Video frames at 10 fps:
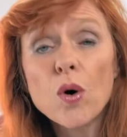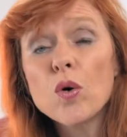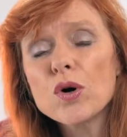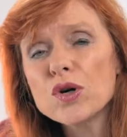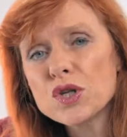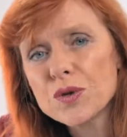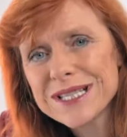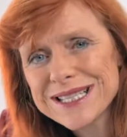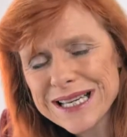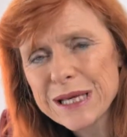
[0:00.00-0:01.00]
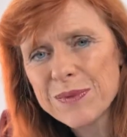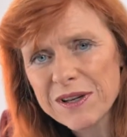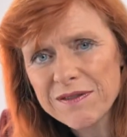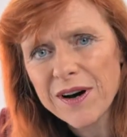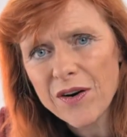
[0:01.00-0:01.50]
Or could your sleep
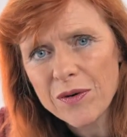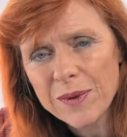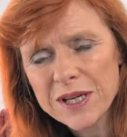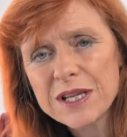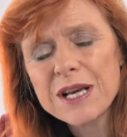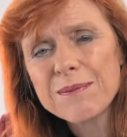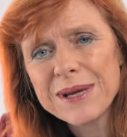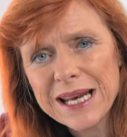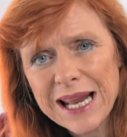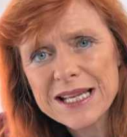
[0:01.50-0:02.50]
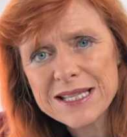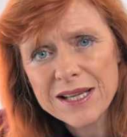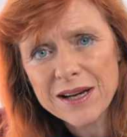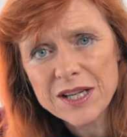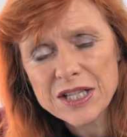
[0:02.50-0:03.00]
environment be less
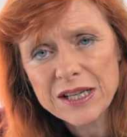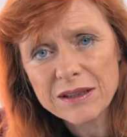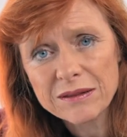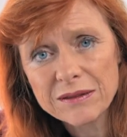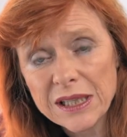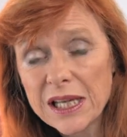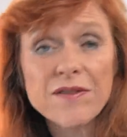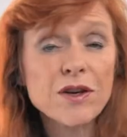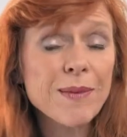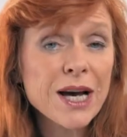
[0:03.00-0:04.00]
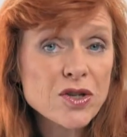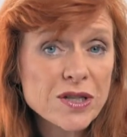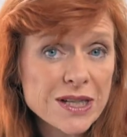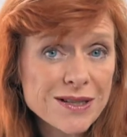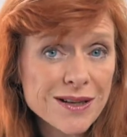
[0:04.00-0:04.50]
than ideal? If your
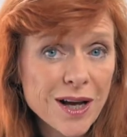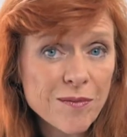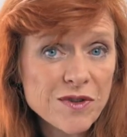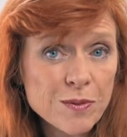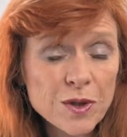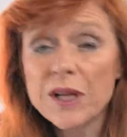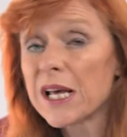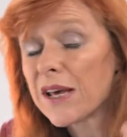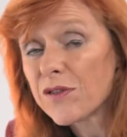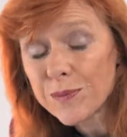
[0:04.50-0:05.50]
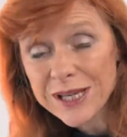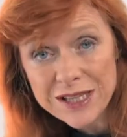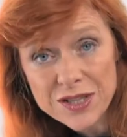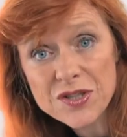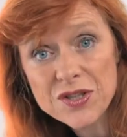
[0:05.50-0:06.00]
mattress isn't comfortable, if you're
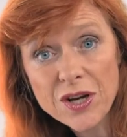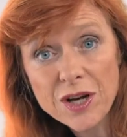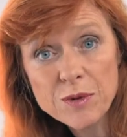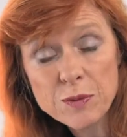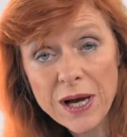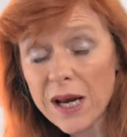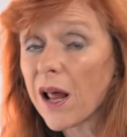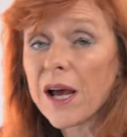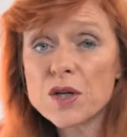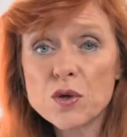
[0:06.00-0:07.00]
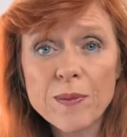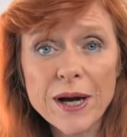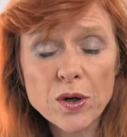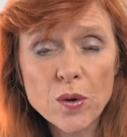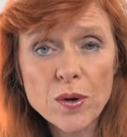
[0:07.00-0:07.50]
being disturbed by light or
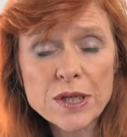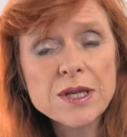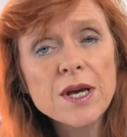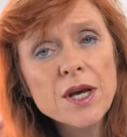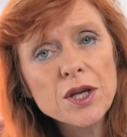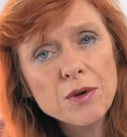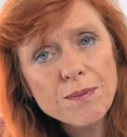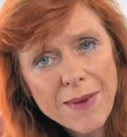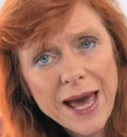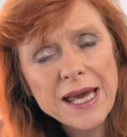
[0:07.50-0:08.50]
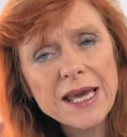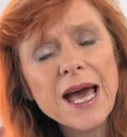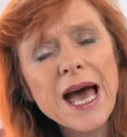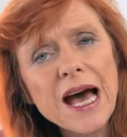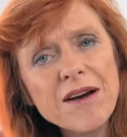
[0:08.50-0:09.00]
by noise, you
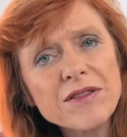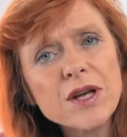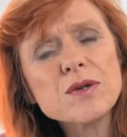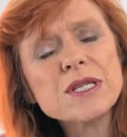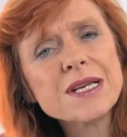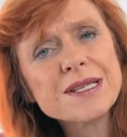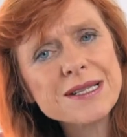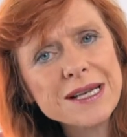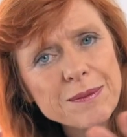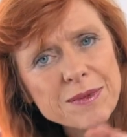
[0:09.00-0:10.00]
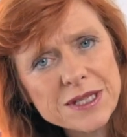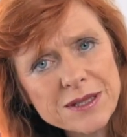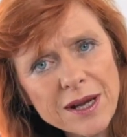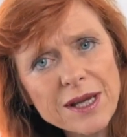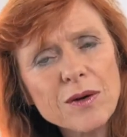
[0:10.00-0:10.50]
may have those sleep
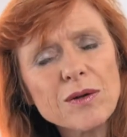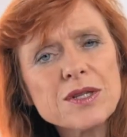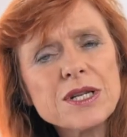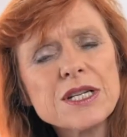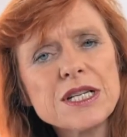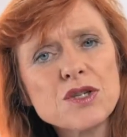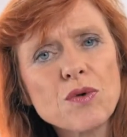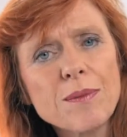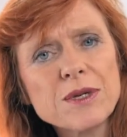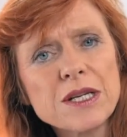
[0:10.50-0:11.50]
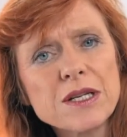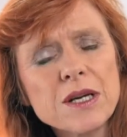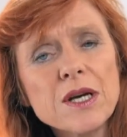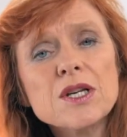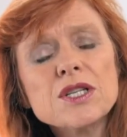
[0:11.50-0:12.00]
cycles disrupted.
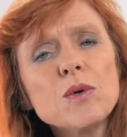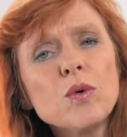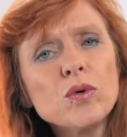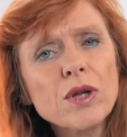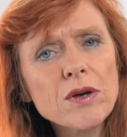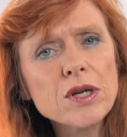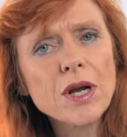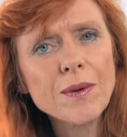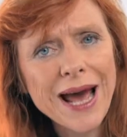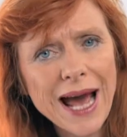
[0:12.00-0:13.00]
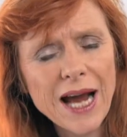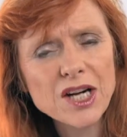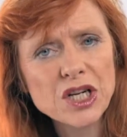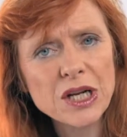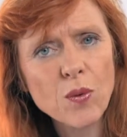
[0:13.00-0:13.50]
So although you don't
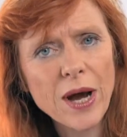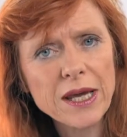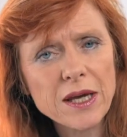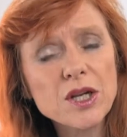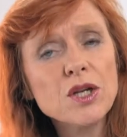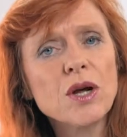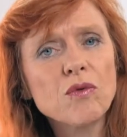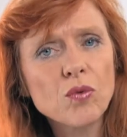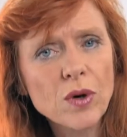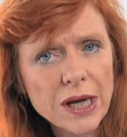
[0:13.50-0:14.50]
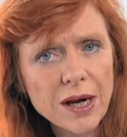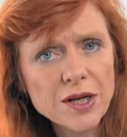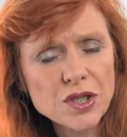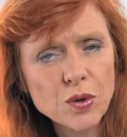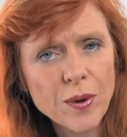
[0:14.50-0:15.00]
actually wake and you don't
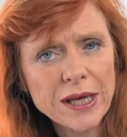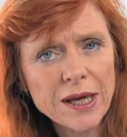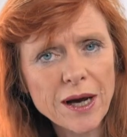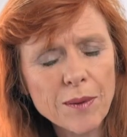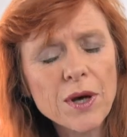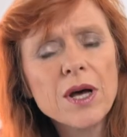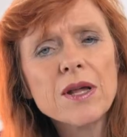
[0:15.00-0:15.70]
realise you're waking up,